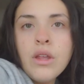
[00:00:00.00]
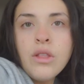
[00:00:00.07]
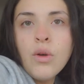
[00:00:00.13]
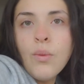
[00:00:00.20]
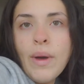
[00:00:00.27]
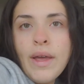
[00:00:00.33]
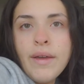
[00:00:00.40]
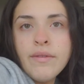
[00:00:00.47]

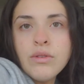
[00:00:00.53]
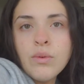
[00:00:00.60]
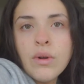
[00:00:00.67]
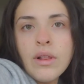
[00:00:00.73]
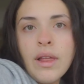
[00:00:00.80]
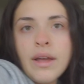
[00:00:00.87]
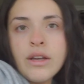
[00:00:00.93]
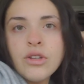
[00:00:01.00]
the waves
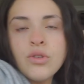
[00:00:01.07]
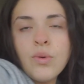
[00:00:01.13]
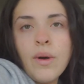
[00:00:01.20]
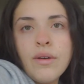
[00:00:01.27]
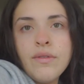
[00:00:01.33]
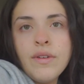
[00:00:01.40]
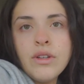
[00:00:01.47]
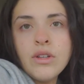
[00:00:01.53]
were like
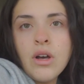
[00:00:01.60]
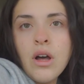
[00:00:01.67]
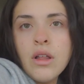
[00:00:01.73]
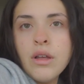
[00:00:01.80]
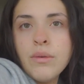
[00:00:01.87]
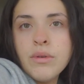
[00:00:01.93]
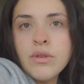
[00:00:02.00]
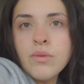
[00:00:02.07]
12 feet tall.
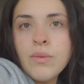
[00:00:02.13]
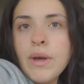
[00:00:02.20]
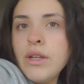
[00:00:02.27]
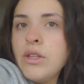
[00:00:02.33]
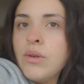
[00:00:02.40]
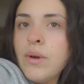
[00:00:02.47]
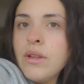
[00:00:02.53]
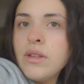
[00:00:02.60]
It was
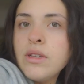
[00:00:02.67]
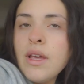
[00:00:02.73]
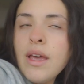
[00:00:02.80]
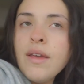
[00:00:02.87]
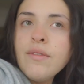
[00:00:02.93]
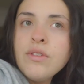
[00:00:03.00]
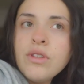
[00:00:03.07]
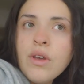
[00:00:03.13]
way too
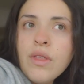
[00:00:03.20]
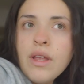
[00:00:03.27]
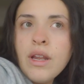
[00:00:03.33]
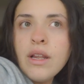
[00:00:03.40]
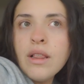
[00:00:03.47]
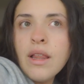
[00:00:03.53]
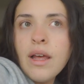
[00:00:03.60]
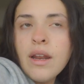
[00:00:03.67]
unsafe, so they
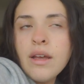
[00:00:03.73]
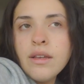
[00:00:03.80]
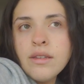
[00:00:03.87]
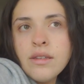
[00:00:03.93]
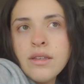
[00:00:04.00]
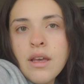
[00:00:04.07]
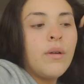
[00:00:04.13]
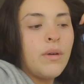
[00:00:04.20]
didn't let
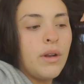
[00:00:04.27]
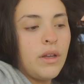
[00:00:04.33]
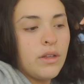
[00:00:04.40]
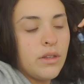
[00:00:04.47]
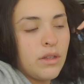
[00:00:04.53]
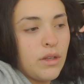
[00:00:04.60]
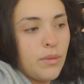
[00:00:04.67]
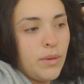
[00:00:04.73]
us. What
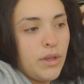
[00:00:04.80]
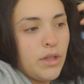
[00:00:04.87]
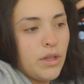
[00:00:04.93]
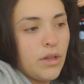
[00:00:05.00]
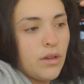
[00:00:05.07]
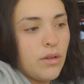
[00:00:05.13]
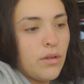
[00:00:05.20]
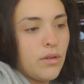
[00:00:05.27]
else did we
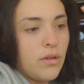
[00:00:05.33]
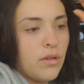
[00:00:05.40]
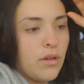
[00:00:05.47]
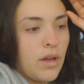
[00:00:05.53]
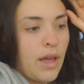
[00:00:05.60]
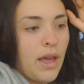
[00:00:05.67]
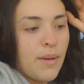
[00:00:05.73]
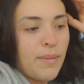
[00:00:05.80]
do?
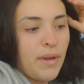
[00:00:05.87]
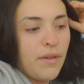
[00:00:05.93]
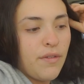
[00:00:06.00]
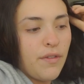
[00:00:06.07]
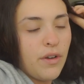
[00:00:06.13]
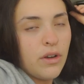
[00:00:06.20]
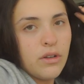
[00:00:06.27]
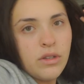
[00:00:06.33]
I had my
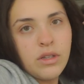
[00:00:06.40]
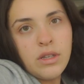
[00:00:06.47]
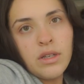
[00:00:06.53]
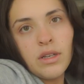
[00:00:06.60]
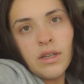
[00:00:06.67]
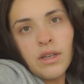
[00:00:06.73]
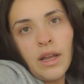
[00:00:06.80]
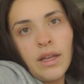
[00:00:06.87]

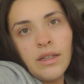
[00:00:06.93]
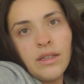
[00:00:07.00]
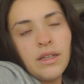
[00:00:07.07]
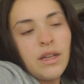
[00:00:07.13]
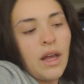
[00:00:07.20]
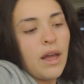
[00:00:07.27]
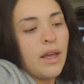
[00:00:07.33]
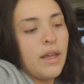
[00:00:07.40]
first
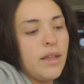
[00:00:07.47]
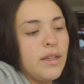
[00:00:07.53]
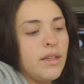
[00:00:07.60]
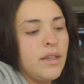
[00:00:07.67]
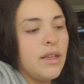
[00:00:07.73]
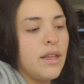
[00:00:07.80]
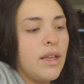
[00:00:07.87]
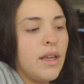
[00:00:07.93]

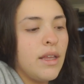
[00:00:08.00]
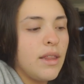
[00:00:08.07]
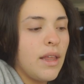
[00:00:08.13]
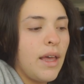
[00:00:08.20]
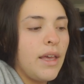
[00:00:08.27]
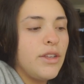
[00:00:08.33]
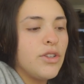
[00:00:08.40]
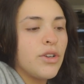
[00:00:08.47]
99,
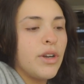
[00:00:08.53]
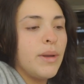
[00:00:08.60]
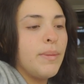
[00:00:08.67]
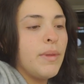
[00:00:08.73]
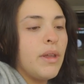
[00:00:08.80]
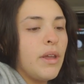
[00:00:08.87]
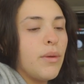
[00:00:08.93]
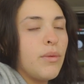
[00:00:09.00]
the ice
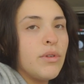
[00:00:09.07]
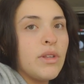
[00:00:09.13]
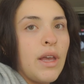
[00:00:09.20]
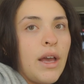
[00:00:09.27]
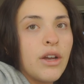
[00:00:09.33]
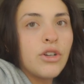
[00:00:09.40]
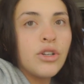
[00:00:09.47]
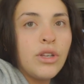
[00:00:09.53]
cream thing. It was
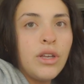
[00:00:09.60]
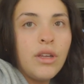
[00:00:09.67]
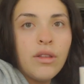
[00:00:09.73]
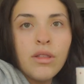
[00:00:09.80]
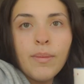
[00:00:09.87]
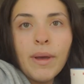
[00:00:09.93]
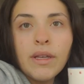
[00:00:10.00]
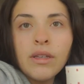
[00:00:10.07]
actually
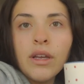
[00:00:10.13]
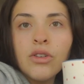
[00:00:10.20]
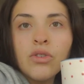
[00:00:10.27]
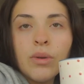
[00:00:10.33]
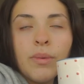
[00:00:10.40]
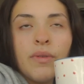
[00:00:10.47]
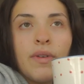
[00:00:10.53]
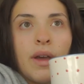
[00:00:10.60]
the best ice
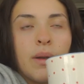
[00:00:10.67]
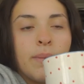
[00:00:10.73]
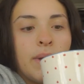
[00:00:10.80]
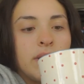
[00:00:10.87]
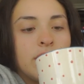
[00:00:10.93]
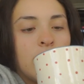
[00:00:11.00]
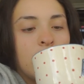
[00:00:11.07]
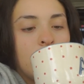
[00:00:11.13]
cream I've had in
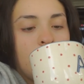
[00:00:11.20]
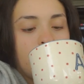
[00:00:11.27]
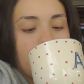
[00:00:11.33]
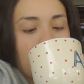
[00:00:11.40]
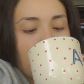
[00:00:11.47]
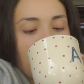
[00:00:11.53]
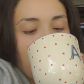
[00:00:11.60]
my entire life.